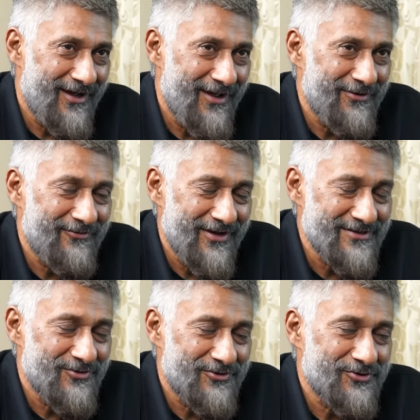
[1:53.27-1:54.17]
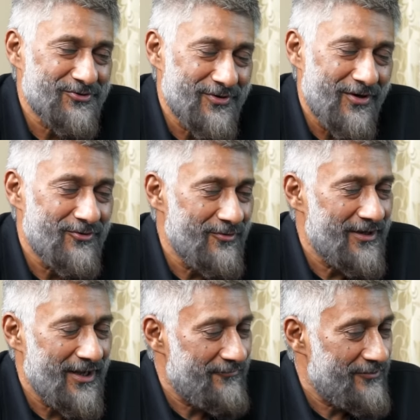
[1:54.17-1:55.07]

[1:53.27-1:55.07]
I'm advised not to shoot outdoor, but I,